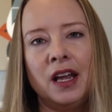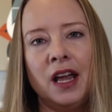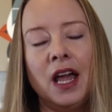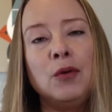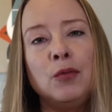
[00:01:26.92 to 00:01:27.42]

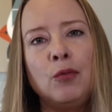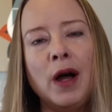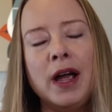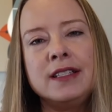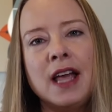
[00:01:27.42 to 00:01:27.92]
And
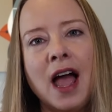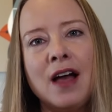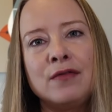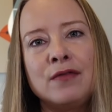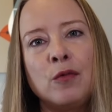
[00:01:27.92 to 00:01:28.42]
why is a
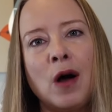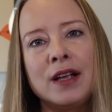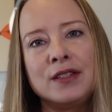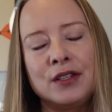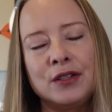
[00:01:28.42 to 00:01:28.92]

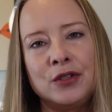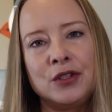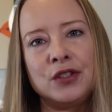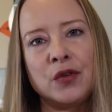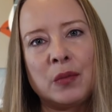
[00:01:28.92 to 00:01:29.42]
HalfWatt
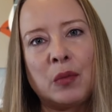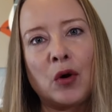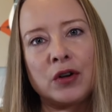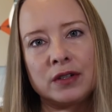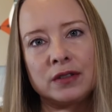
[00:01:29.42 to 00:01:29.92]
solution so important?